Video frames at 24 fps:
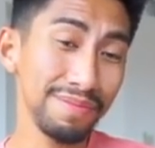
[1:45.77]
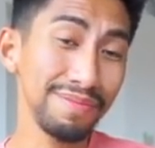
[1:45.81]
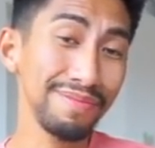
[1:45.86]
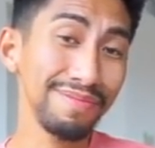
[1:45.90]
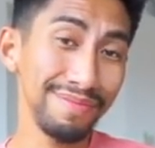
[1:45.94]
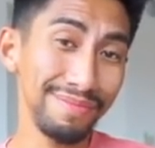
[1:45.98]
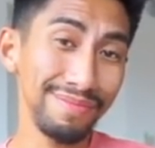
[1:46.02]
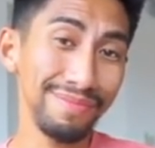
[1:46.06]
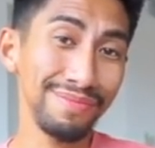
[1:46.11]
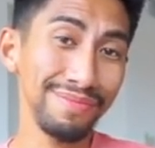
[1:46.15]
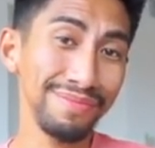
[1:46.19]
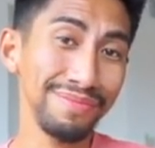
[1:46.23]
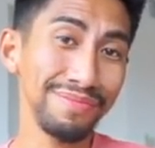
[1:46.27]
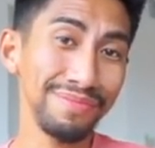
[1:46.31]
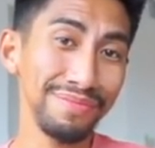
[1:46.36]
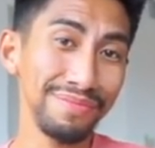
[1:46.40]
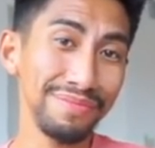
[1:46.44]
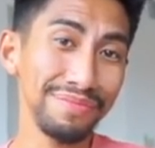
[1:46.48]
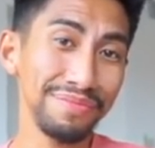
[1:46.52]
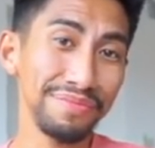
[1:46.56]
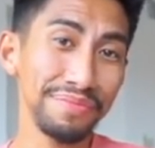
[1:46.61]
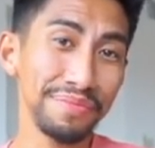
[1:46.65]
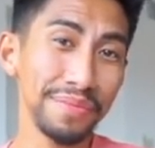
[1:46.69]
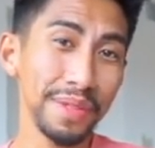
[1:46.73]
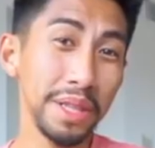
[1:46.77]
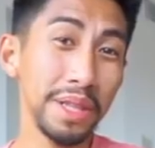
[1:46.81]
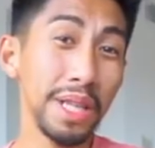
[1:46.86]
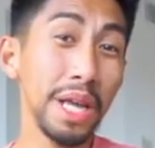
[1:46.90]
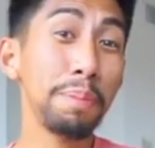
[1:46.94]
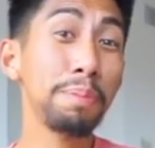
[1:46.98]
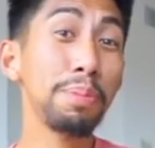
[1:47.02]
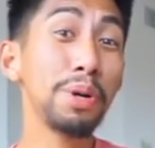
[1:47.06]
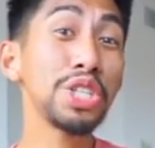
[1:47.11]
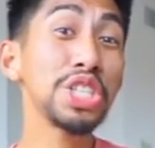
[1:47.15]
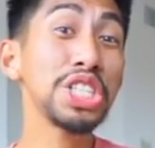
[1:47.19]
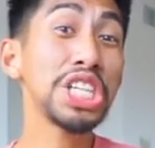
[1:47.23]
Mm-hmm. They
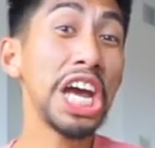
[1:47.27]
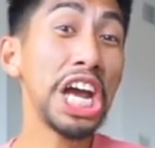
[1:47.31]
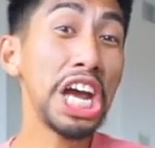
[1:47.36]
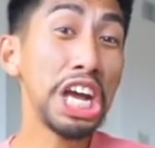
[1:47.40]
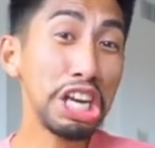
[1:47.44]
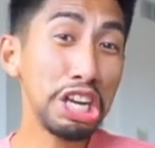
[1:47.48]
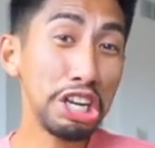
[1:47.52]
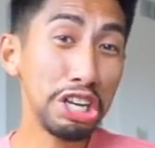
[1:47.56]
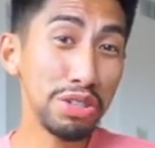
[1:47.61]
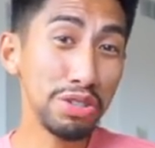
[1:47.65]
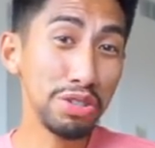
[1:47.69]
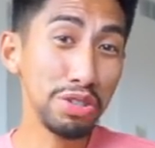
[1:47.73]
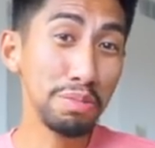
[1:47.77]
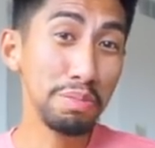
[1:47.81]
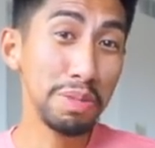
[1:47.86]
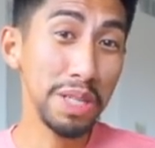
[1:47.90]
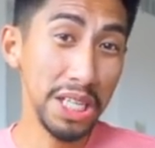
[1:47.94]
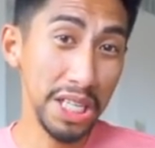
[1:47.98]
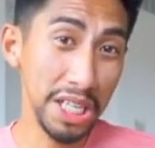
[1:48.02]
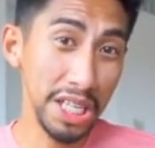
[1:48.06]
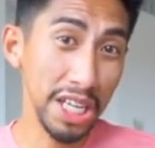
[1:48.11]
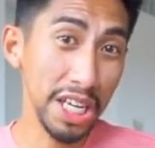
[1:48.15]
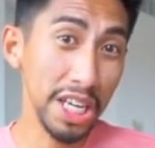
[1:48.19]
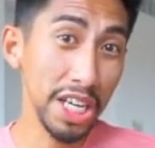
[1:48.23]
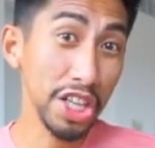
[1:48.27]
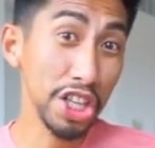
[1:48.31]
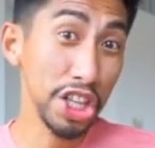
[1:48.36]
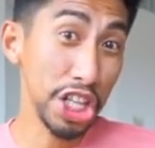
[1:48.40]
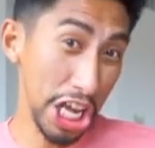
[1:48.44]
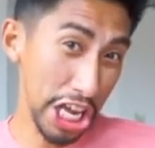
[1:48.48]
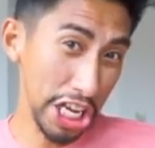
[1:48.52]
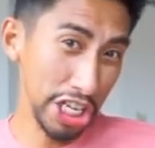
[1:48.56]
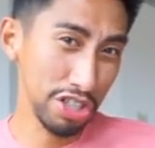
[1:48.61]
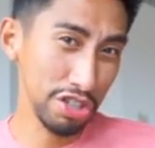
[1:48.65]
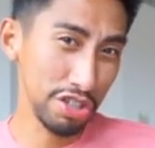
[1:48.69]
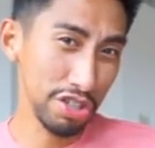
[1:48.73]
pretend to be
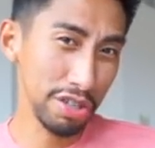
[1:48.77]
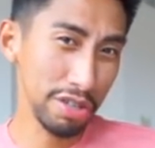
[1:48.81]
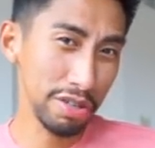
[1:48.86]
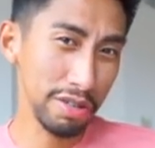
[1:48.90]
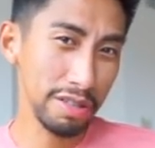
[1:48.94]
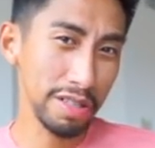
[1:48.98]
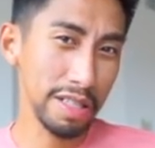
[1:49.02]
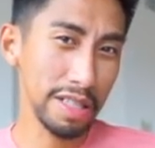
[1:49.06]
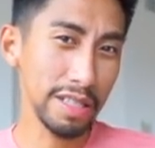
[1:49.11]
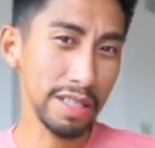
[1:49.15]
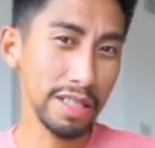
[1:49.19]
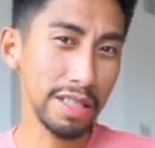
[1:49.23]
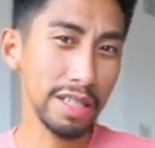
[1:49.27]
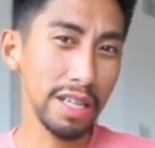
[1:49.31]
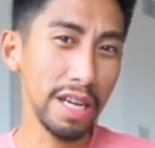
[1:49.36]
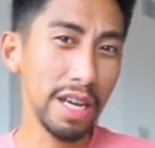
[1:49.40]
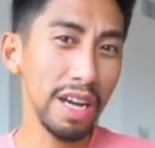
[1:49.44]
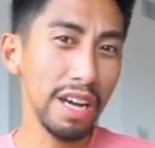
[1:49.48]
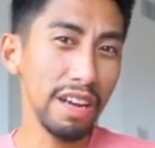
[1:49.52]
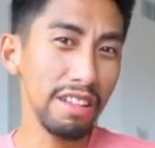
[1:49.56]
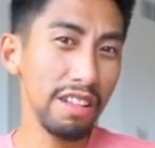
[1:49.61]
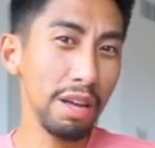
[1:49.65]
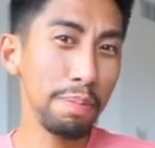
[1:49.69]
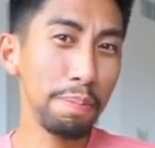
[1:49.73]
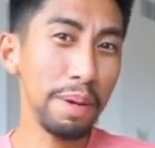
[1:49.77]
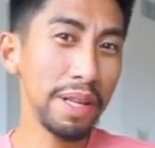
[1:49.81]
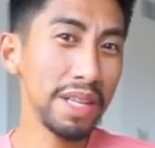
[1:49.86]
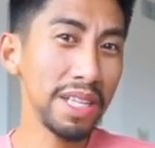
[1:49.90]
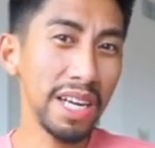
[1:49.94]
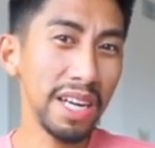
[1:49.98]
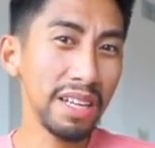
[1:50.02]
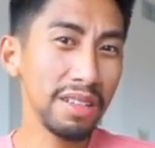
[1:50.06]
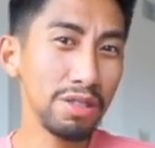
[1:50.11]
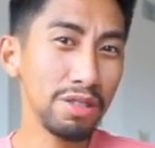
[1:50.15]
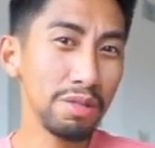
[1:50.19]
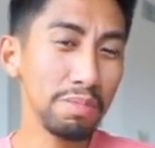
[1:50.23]
dangerous. They
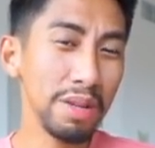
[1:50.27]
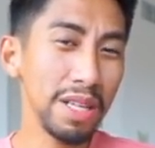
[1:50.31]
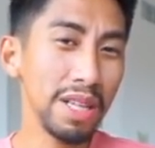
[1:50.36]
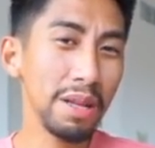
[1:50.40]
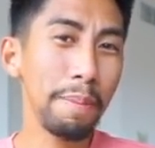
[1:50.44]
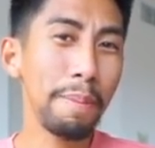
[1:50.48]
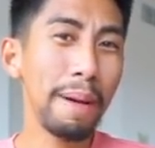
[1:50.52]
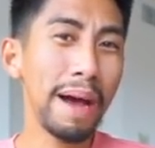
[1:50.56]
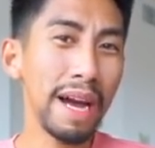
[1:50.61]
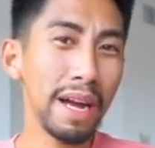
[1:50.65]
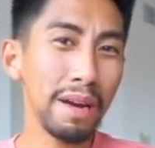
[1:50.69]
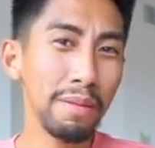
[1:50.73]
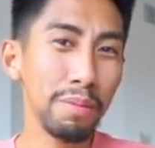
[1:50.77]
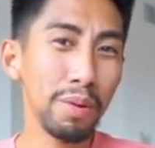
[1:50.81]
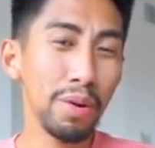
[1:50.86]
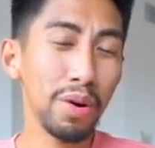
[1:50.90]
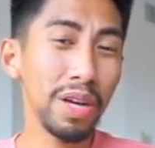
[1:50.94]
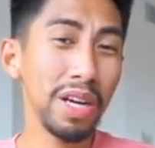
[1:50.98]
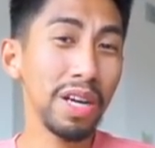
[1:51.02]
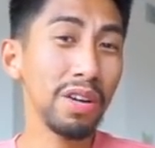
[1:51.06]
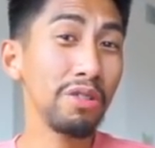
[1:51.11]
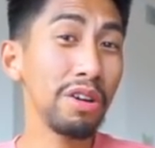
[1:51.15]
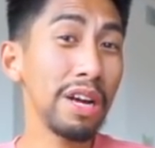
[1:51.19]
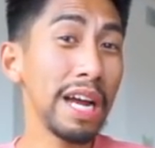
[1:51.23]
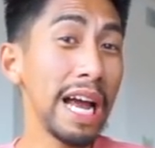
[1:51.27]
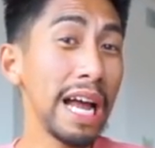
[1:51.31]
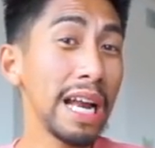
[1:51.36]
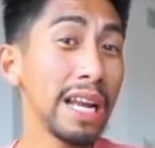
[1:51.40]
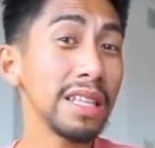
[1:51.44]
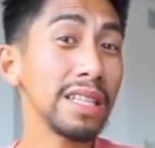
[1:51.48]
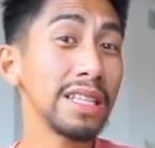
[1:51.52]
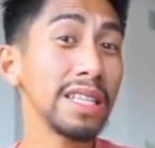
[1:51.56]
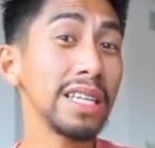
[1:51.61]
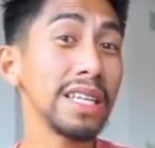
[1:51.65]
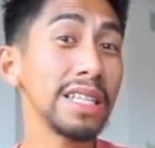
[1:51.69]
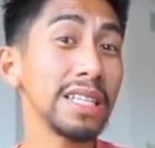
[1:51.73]
pretend to be the bad boy. In
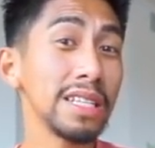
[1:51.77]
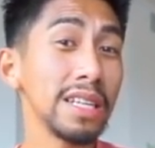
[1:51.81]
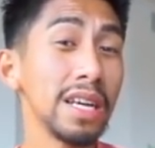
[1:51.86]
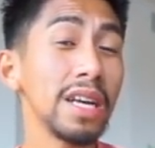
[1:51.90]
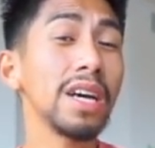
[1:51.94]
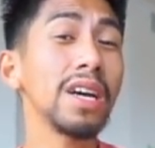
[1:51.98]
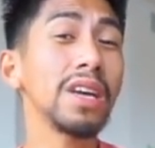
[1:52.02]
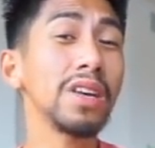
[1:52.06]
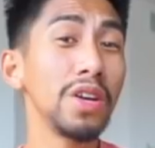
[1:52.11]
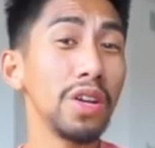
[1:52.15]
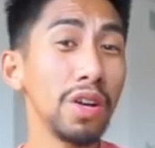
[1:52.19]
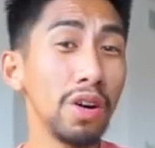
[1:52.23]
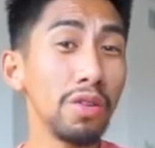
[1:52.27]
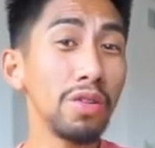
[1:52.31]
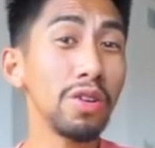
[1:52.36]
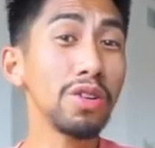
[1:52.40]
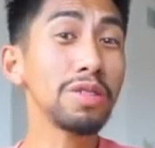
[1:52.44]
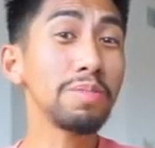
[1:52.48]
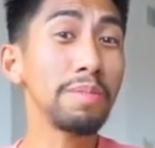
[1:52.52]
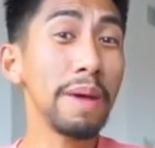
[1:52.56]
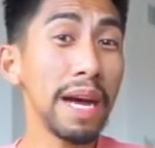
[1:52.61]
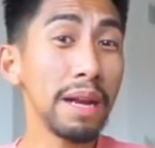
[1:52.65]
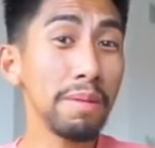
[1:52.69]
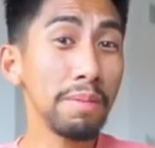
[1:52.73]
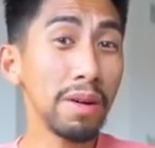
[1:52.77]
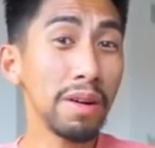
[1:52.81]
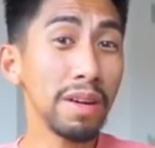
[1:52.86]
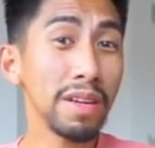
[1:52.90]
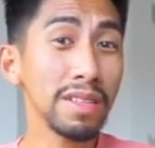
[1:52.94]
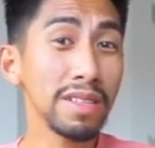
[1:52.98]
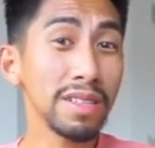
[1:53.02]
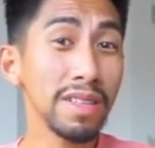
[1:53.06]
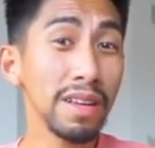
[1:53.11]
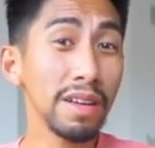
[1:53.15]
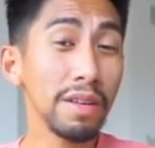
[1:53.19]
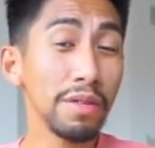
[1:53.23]
reality, in, you know those bad
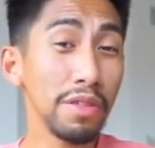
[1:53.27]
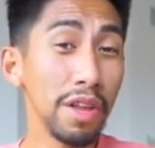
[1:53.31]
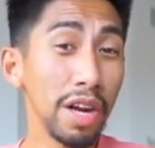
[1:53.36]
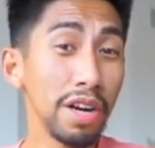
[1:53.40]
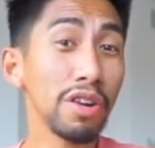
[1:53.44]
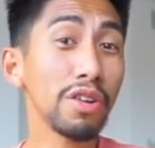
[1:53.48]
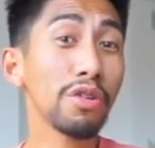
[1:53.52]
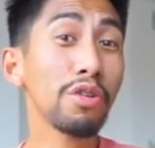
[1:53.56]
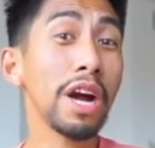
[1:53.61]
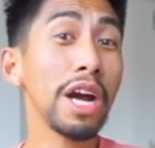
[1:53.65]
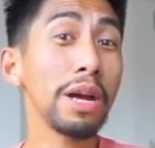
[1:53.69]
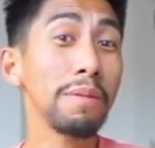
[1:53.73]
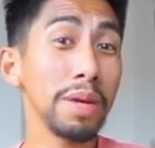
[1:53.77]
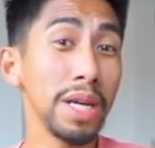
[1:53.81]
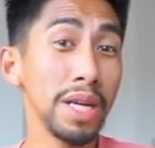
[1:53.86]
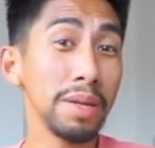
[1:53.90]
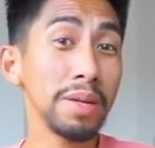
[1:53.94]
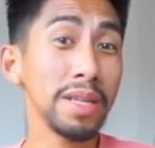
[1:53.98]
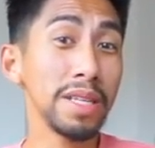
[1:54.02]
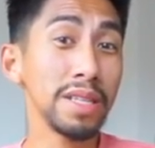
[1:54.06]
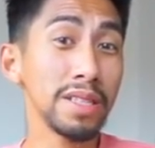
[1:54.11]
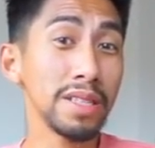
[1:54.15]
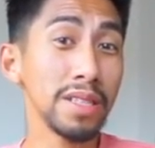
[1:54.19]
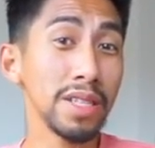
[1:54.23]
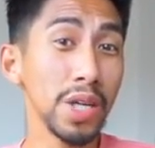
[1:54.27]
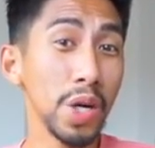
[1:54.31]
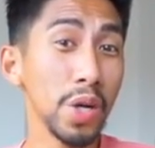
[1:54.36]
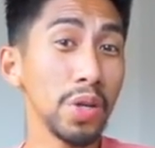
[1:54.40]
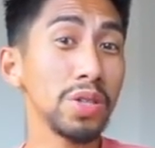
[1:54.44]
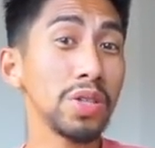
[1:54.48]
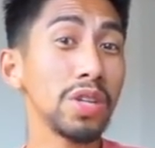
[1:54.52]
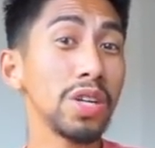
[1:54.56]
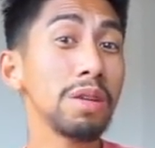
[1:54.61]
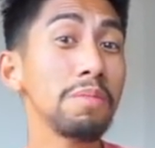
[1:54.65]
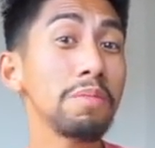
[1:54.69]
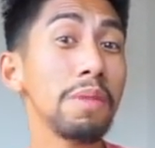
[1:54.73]
boys? They're the crybabies. Go
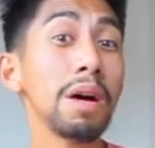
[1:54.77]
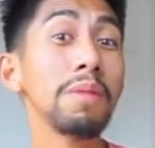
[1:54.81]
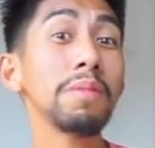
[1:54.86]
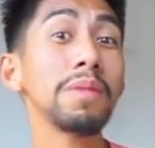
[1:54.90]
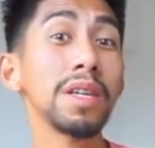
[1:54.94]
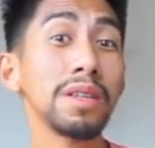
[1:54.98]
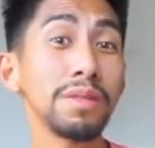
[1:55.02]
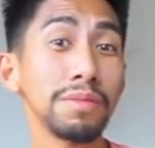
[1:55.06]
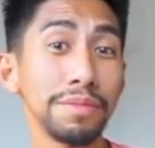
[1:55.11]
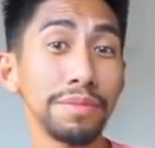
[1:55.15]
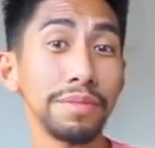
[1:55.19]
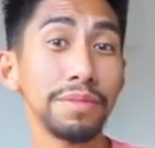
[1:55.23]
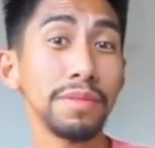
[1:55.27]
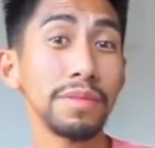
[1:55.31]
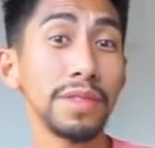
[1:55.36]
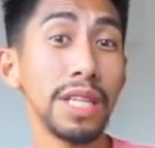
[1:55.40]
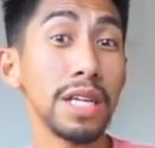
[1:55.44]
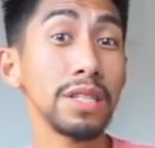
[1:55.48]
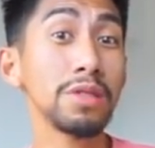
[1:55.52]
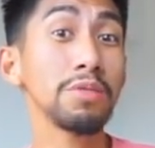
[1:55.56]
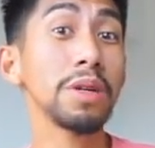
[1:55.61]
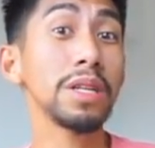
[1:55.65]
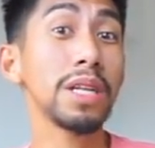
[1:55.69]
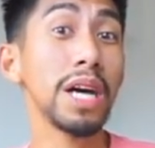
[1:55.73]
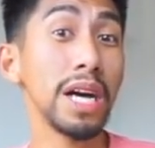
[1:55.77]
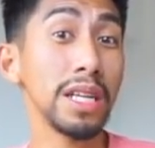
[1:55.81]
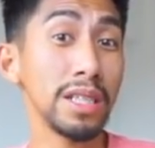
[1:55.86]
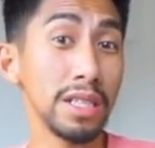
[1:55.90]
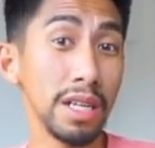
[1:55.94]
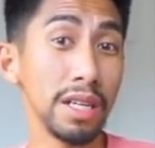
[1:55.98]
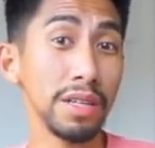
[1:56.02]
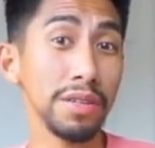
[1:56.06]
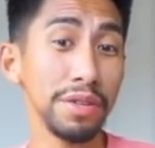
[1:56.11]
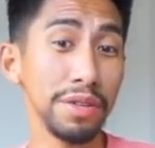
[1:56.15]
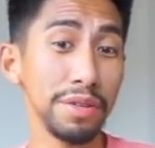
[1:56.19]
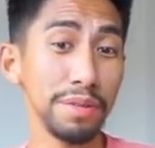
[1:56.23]
to your mama. That's what I
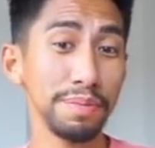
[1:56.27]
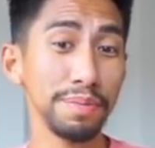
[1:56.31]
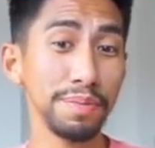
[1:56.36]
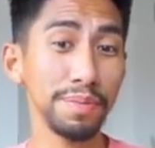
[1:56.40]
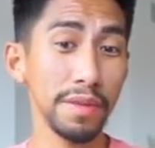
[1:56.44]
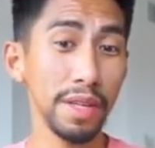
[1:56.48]
tell you.